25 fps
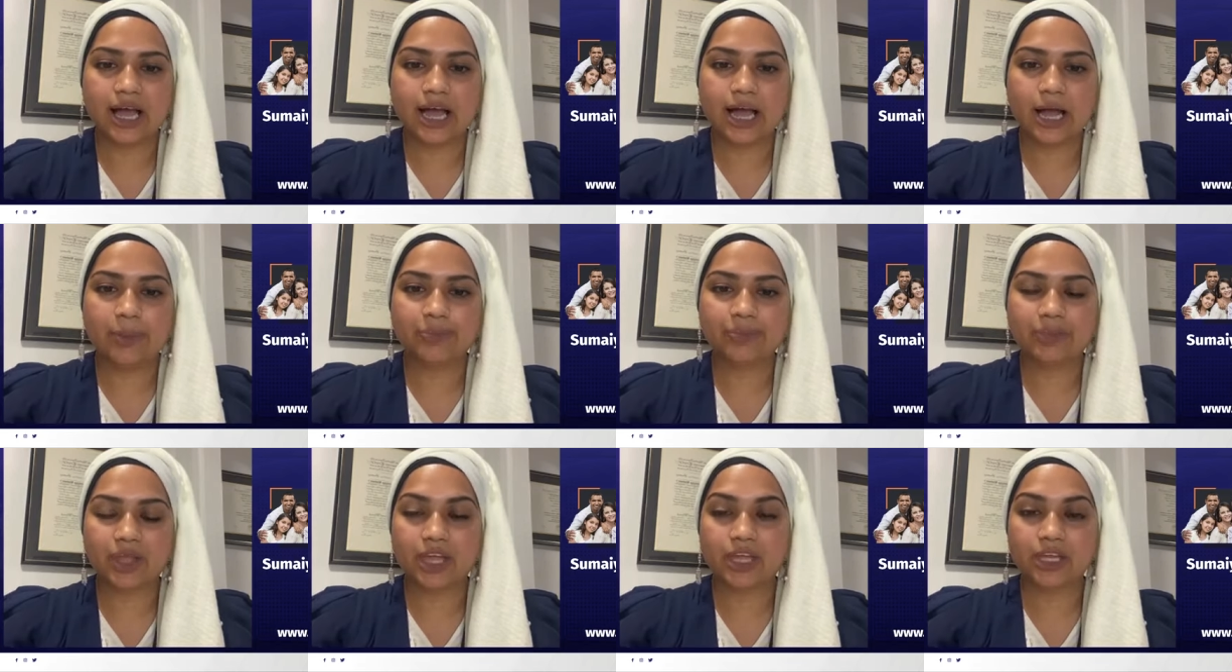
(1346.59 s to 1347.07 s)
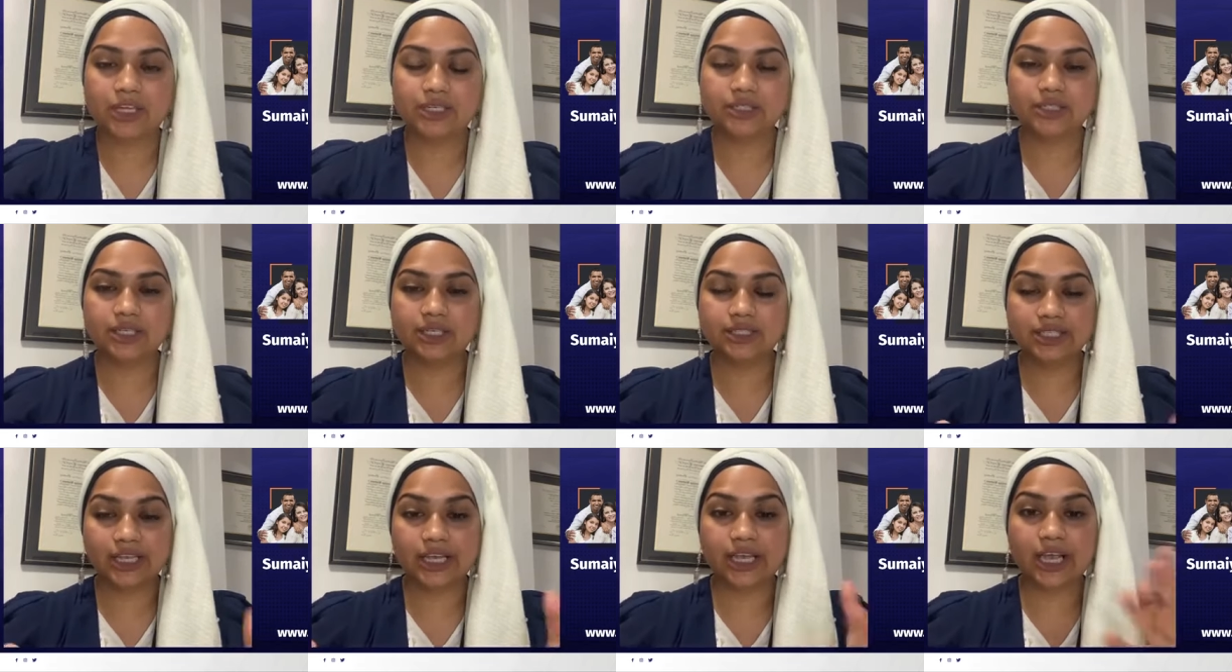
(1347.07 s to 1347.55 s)

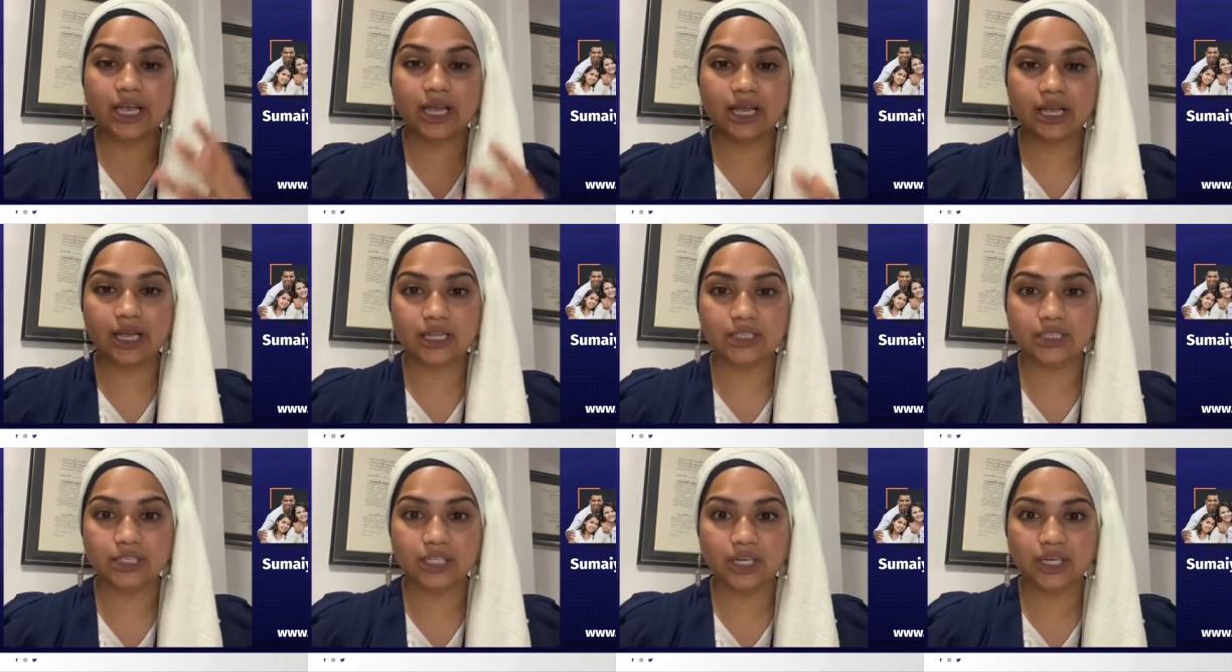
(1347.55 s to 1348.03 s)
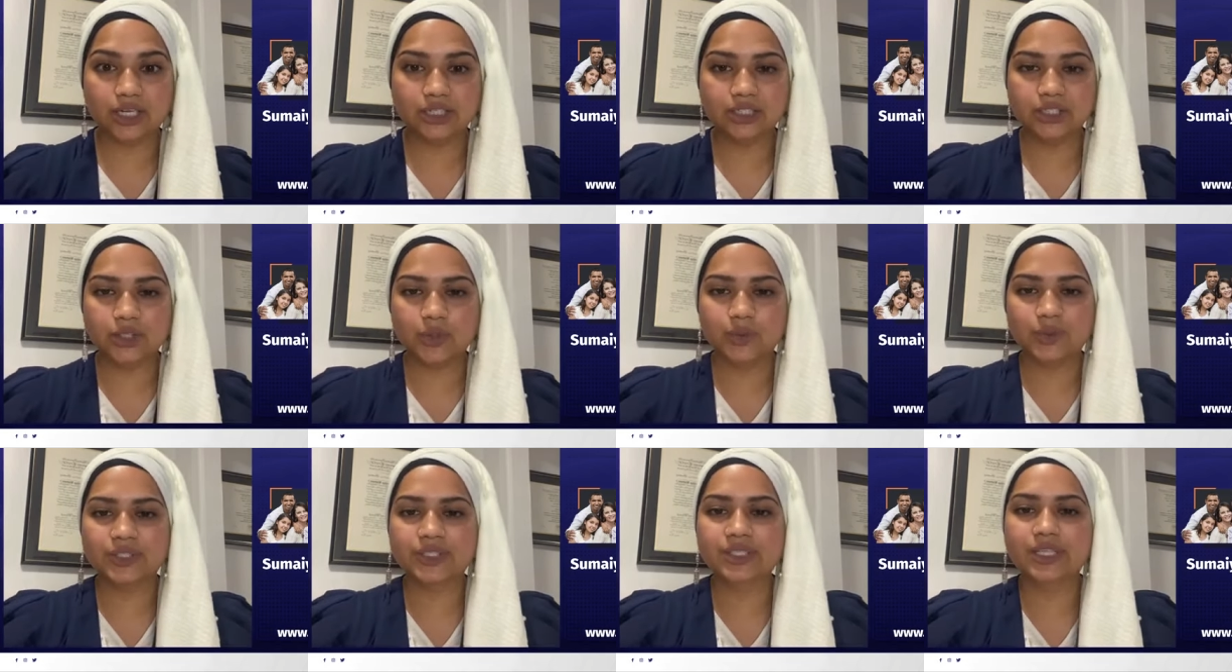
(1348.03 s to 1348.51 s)
and taking a
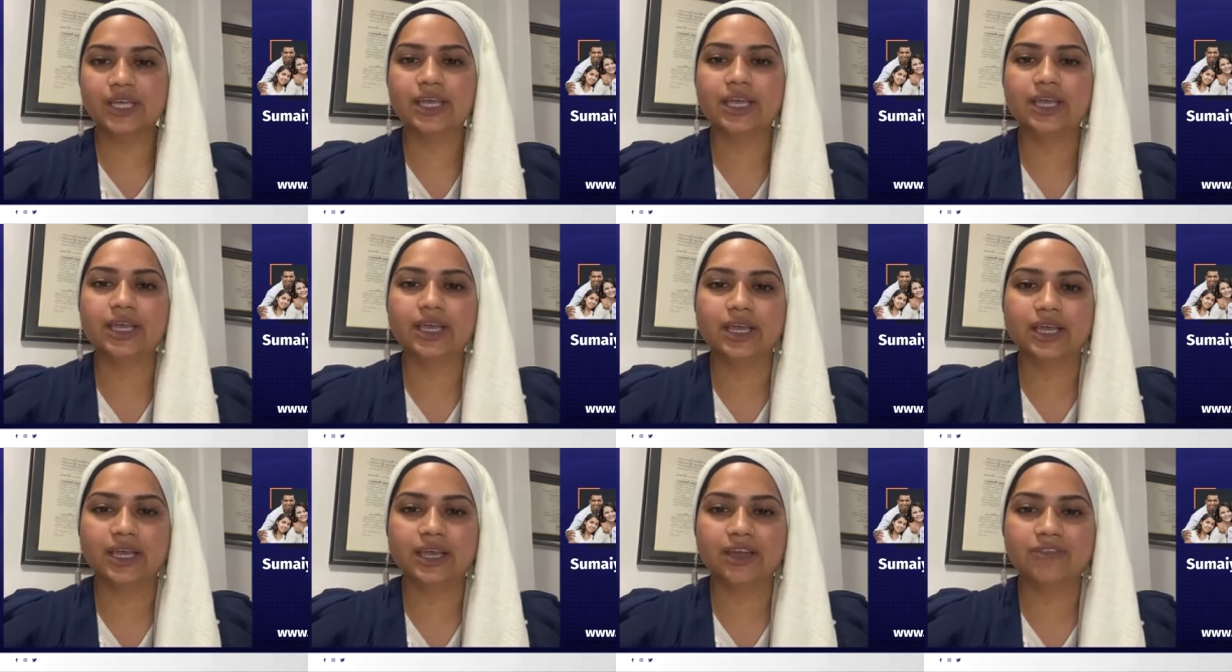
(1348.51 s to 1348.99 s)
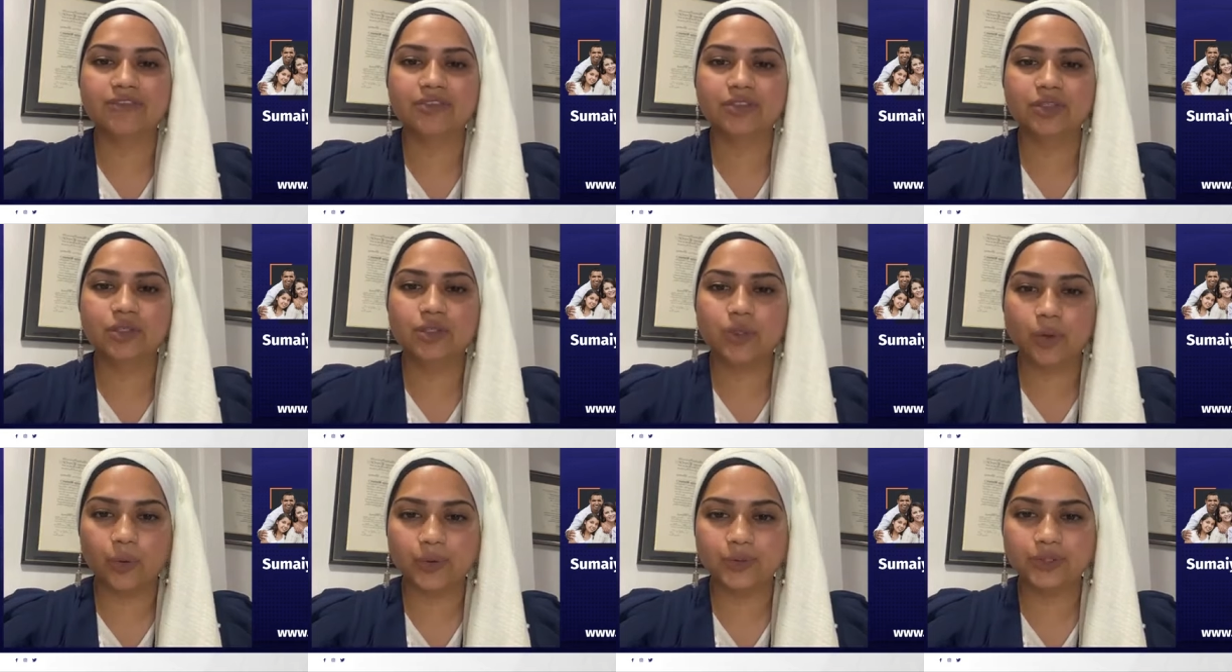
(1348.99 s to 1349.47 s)
look to see if
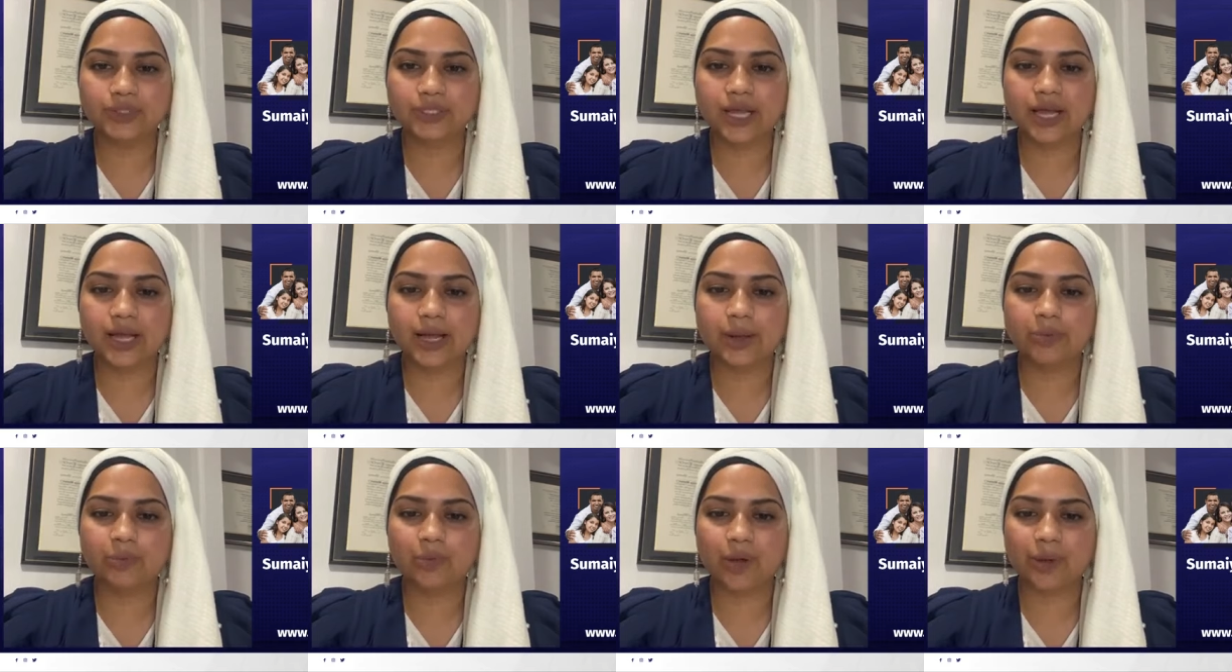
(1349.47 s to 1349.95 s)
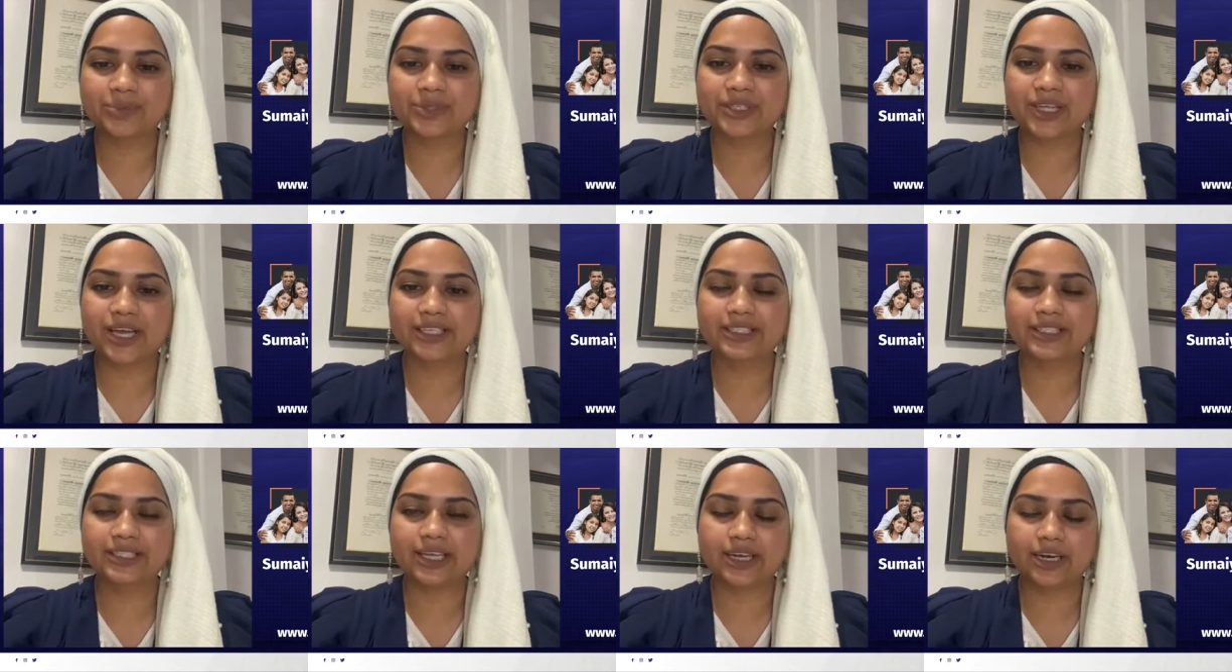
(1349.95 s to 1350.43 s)
those
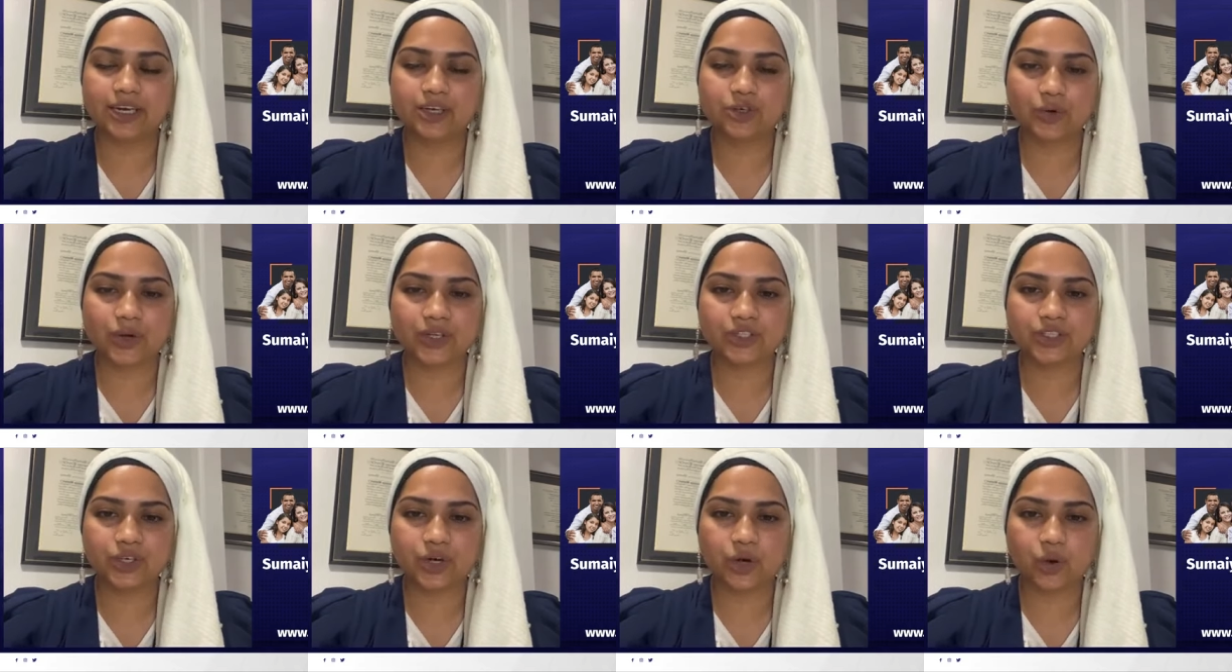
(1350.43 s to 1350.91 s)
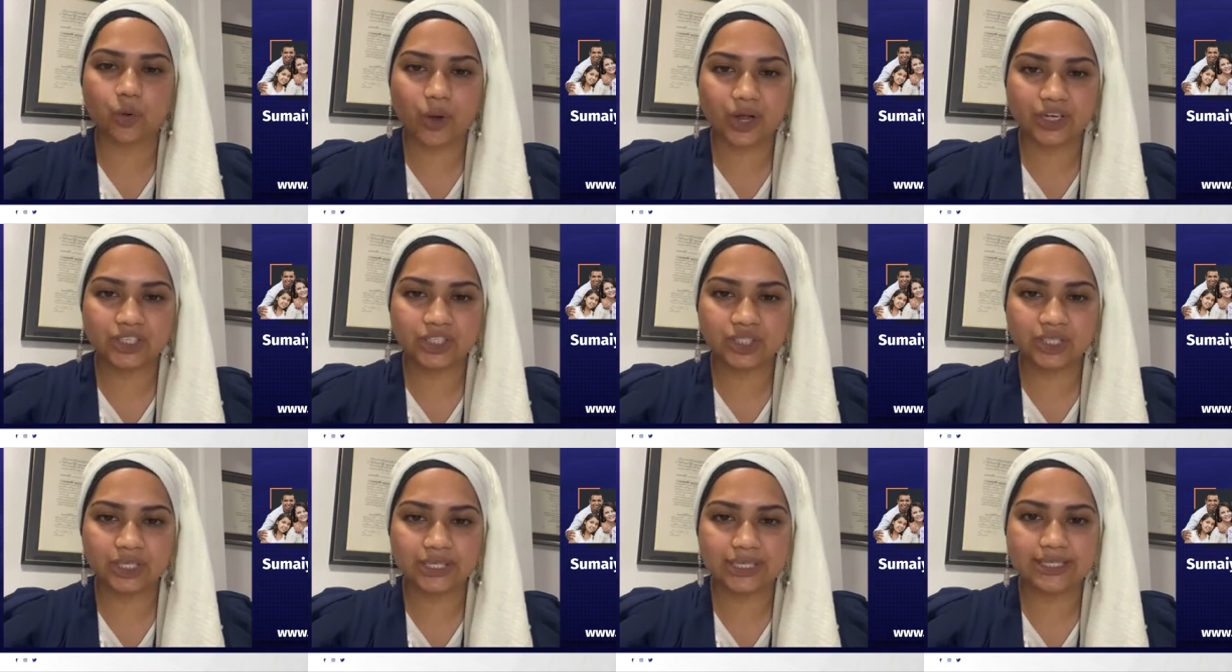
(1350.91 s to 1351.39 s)
websites can address your
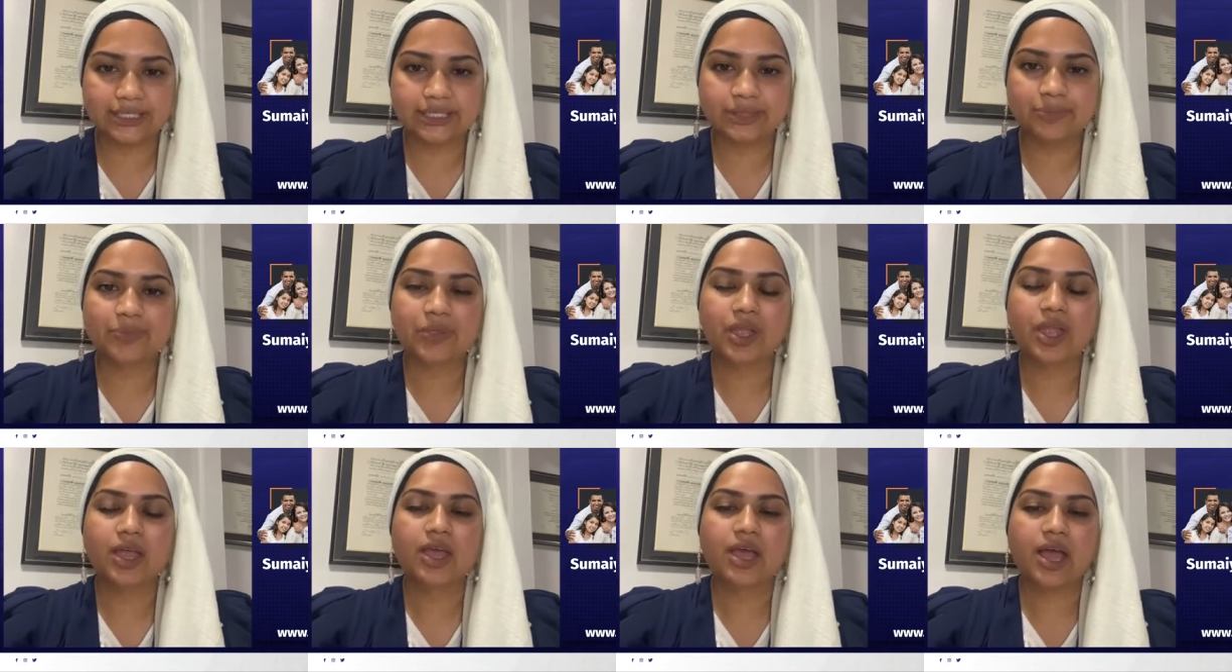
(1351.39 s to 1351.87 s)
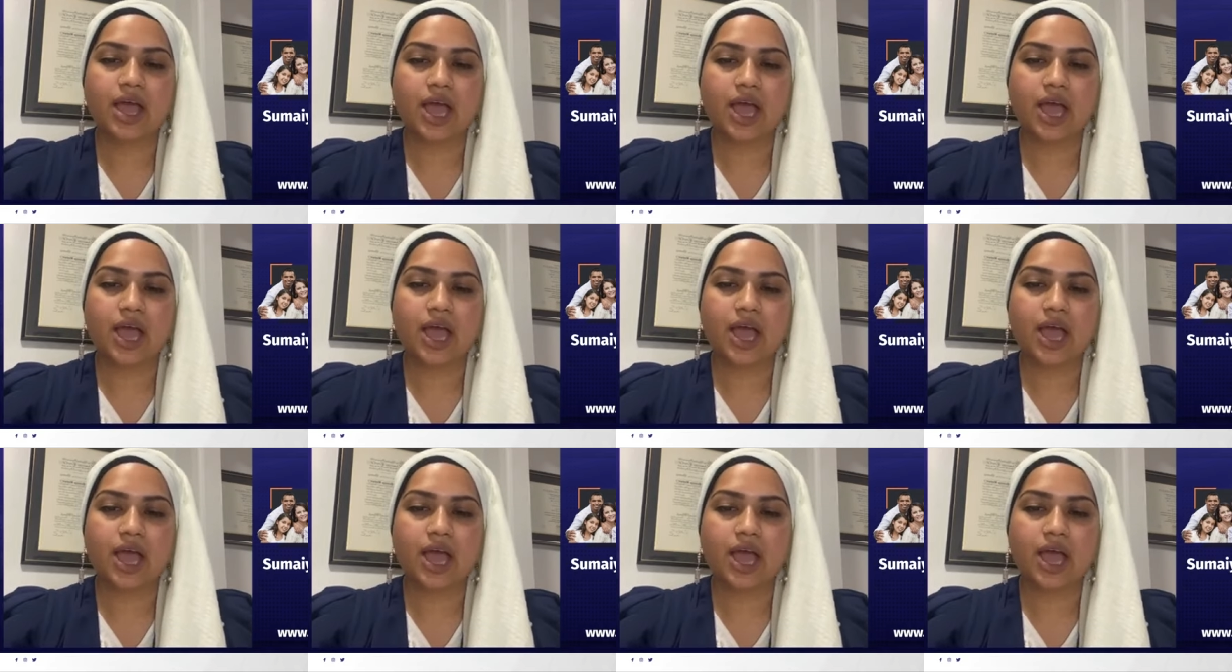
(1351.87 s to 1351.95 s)
questions.